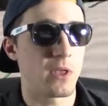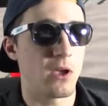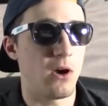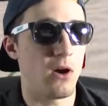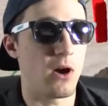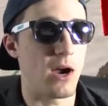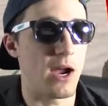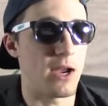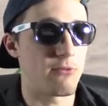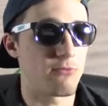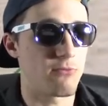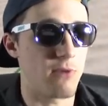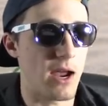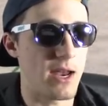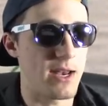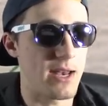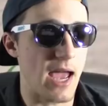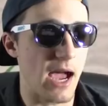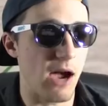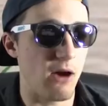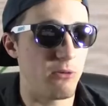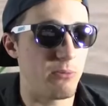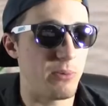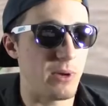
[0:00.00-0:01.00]
All right, right
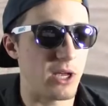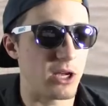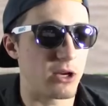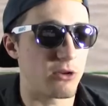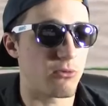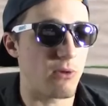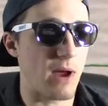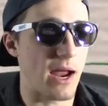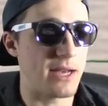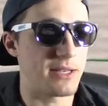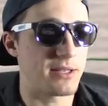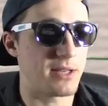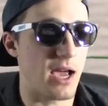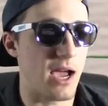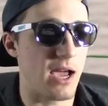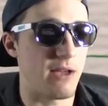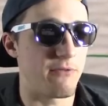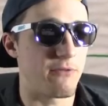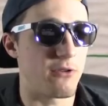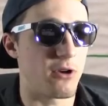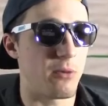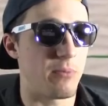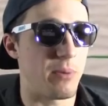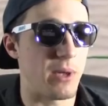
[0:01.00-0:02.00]
now would be a great time
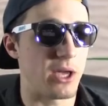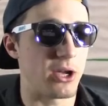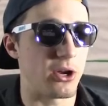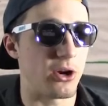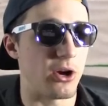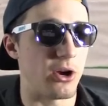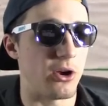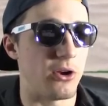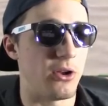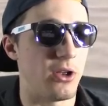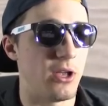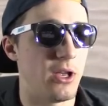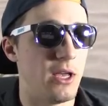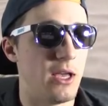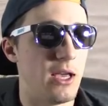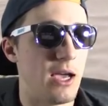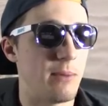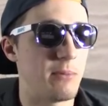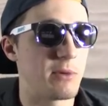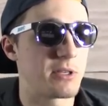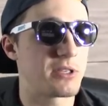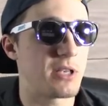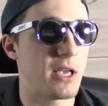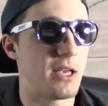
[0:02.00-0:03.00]
for a big earn.
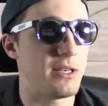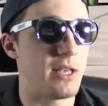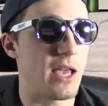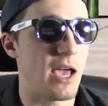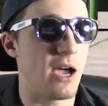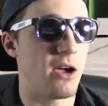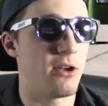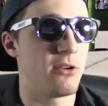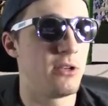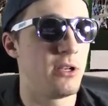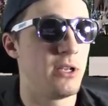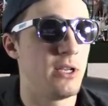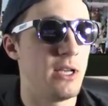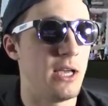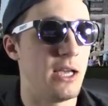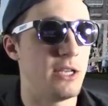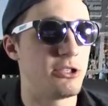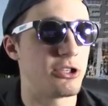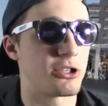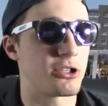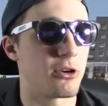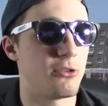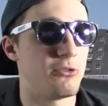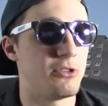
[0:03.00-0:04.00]
I'm going to stay down and
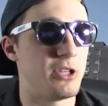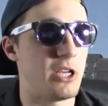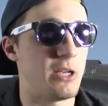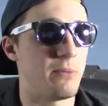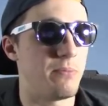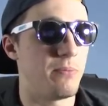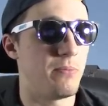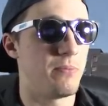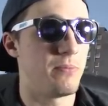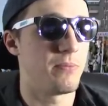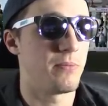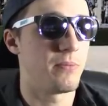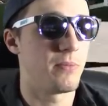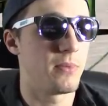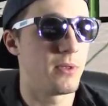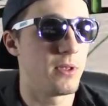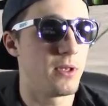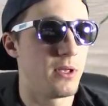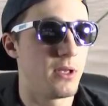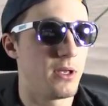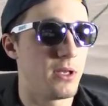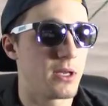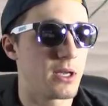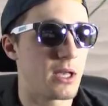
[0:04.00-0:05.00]
just go deep.
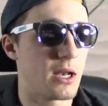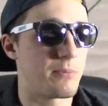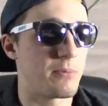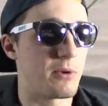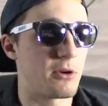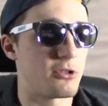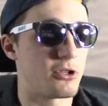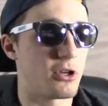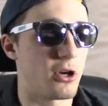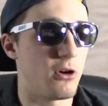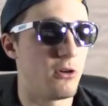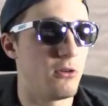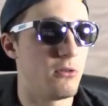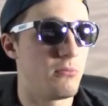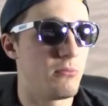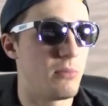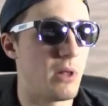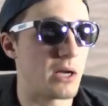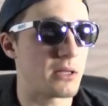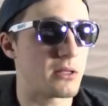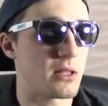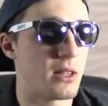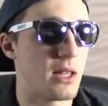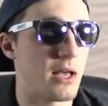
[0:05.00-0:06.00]
Get up there, Joe.
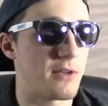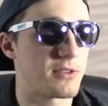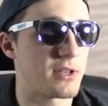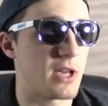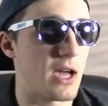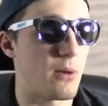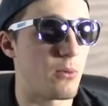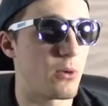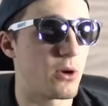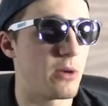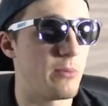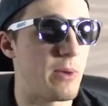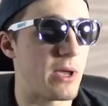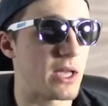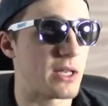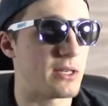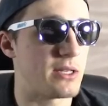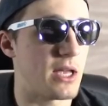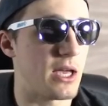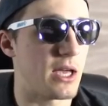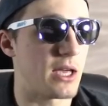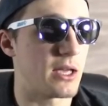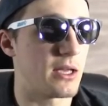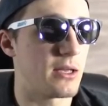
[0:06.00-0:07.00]
Block the left side. We're going to make a
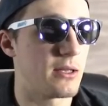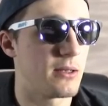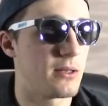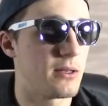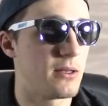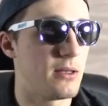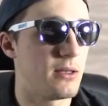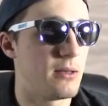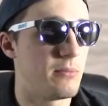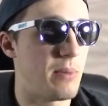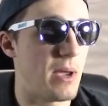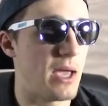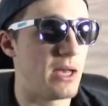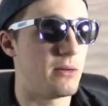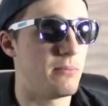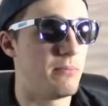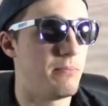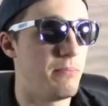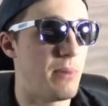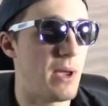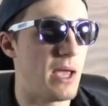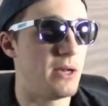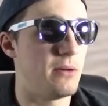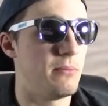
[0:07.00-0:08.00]
dig. Bait him.
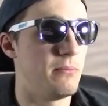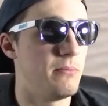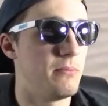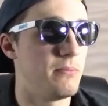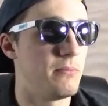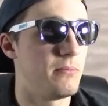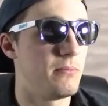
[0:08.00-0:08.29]
Bait him.